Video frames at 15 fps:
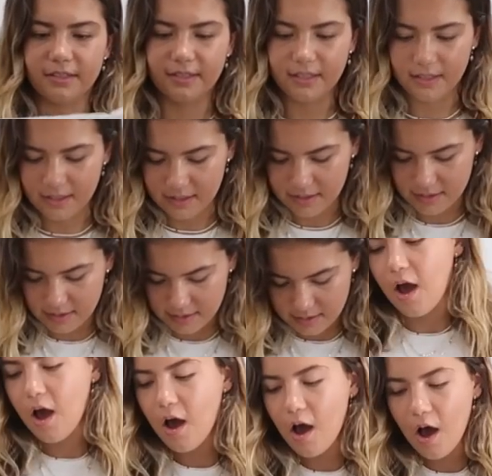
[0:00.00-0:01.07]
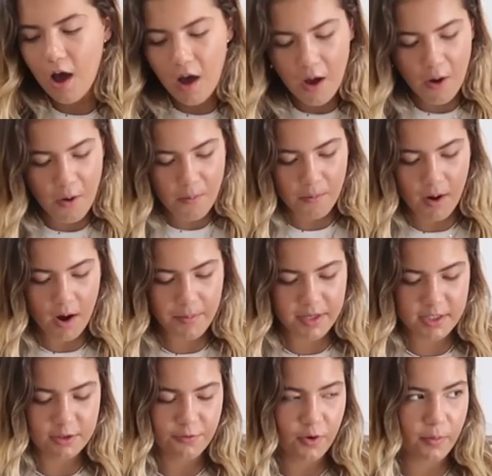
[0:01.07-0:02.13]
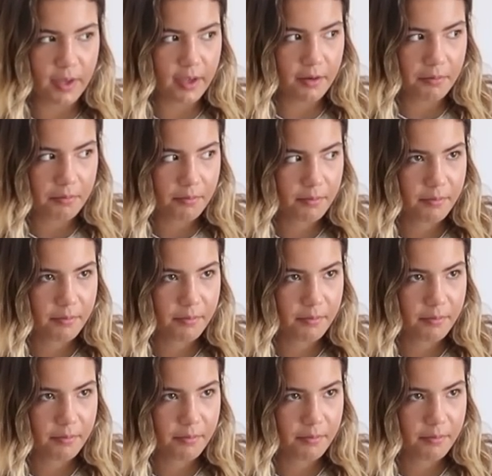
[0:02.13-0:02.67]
this? Oh, Mom, this is for me.